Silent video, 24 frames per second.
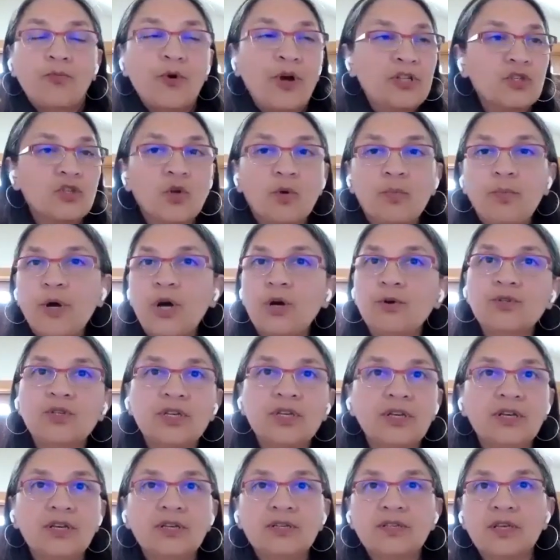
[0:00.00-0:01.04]
pretzel
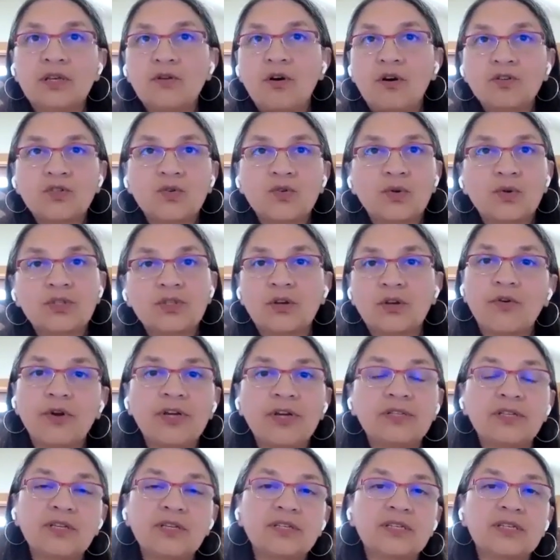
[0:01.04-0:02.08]
poses and all sorts of
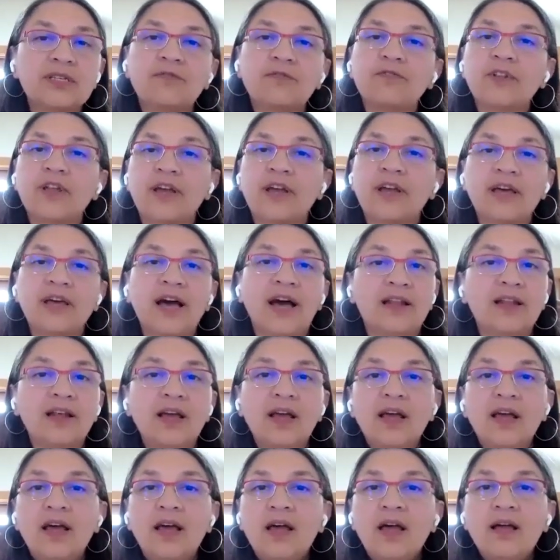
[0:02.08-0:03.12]
crazy stuff like that.
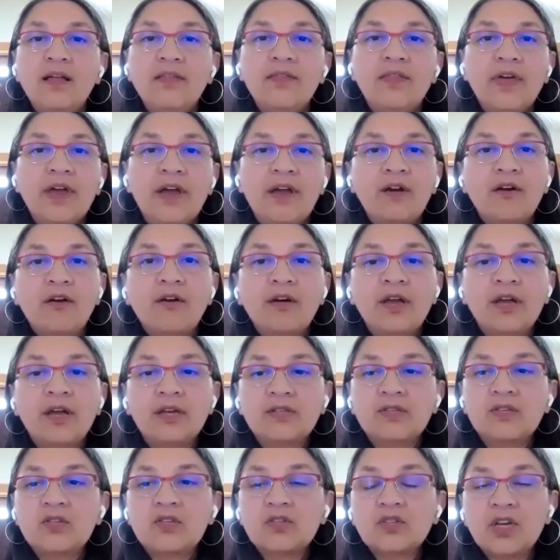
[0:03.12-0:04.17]
There
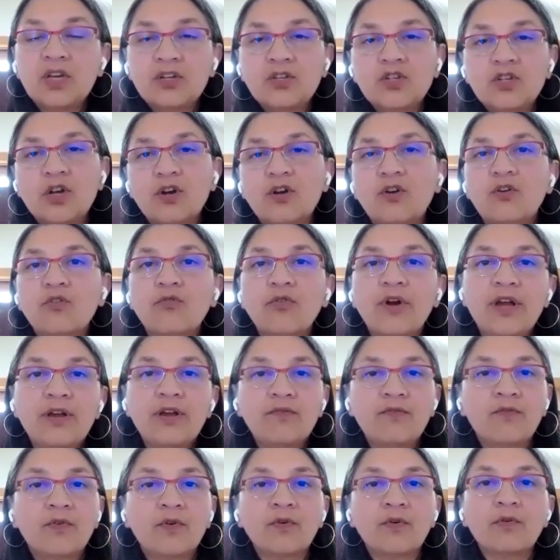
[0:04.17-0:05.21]
is such a
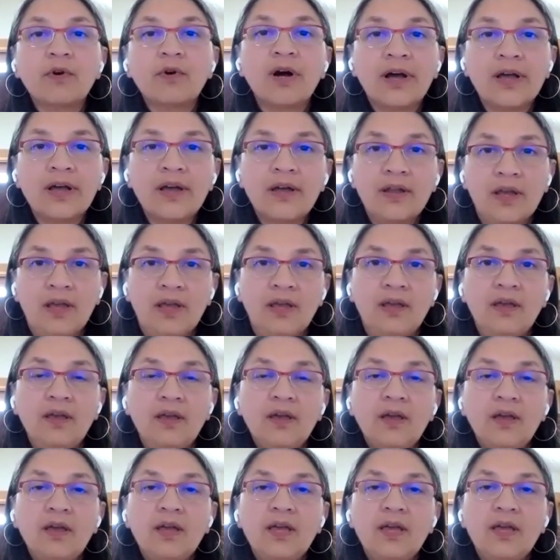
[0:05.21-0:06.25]
great variety,
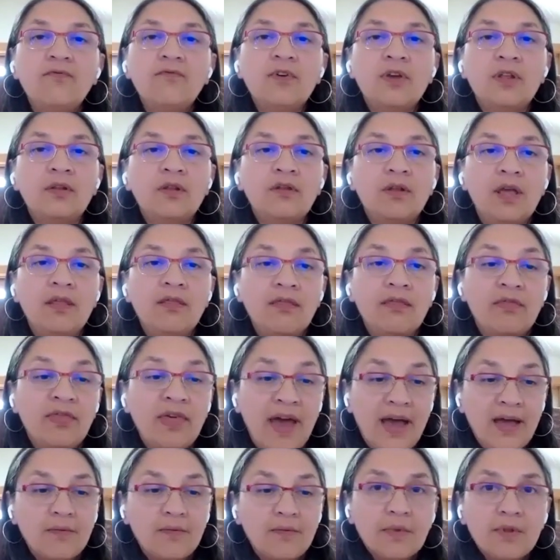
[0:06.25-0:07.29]
even in
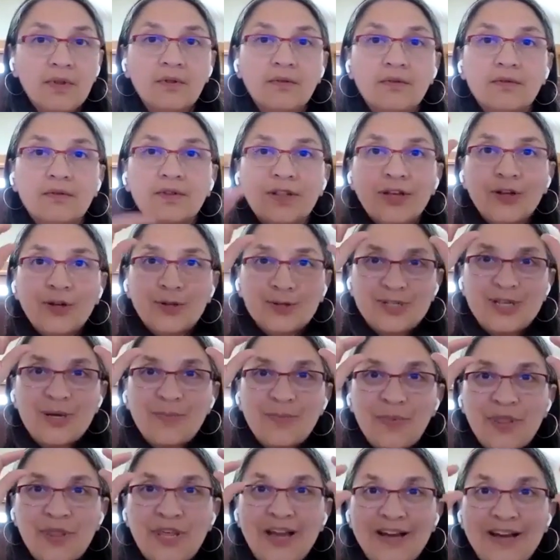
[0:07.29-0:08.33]
that little
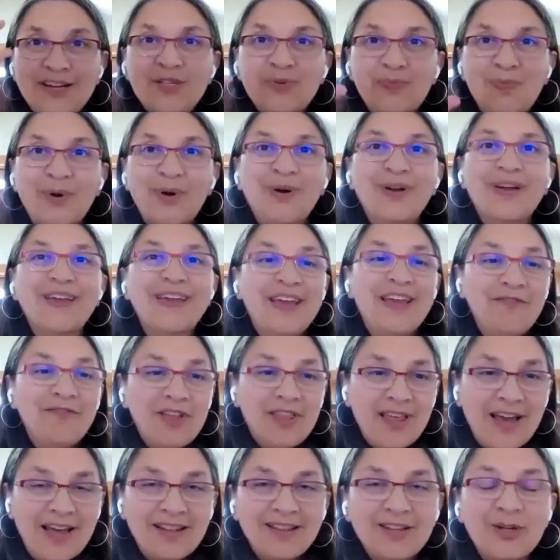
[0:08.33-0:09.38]
tip of the iceberg.
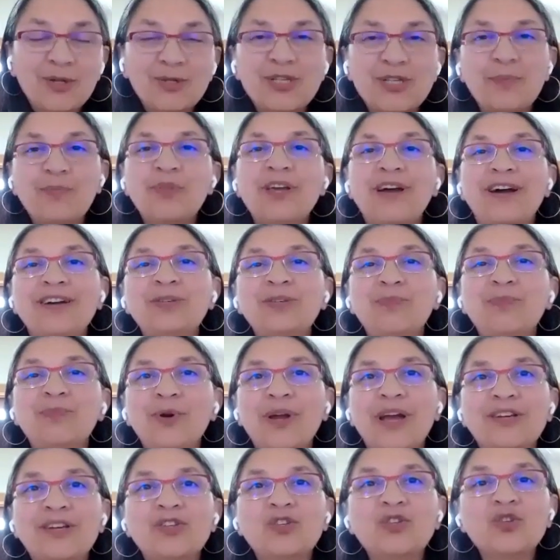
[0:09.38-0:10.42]
Even that little tip of the
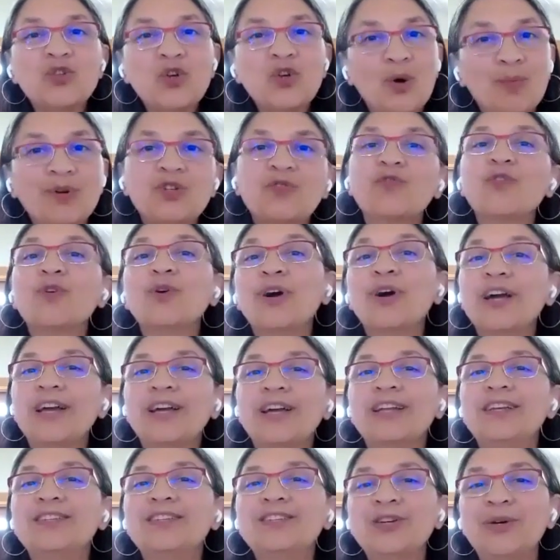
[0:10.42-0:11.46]
iceberg has so much
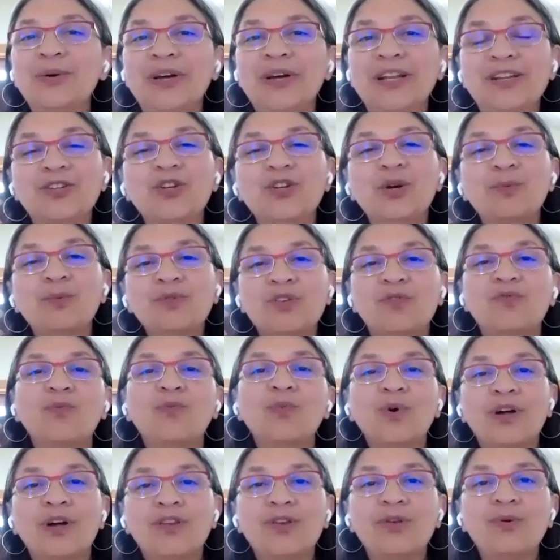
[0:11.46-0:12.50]
variety to it in terms of
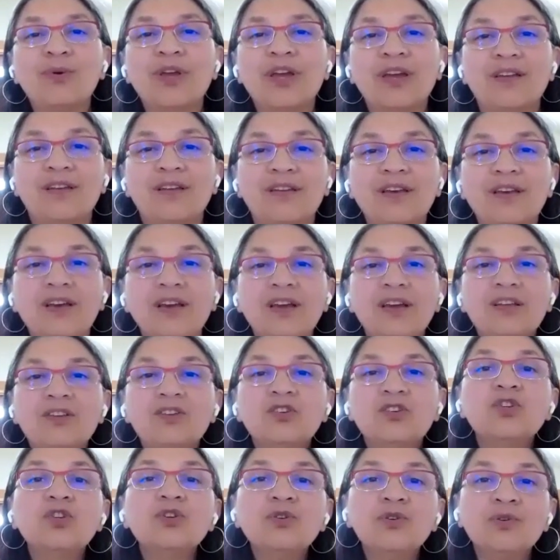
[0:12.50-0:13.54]
what you can
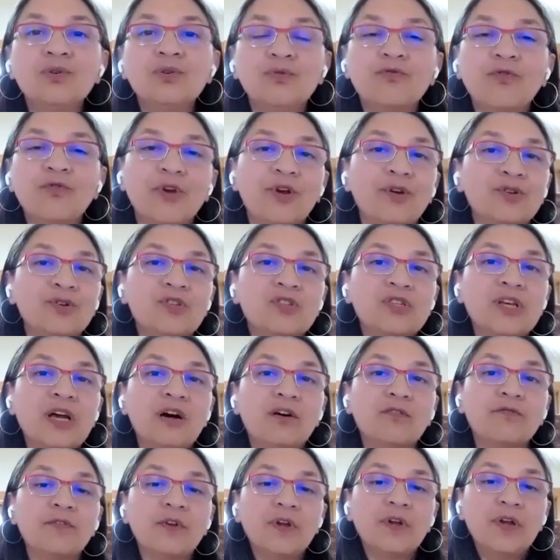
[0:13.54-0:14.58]
do for
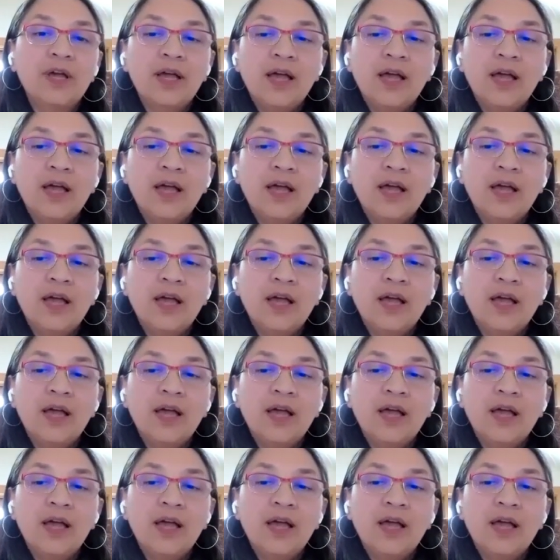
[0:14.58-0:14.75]
yourself.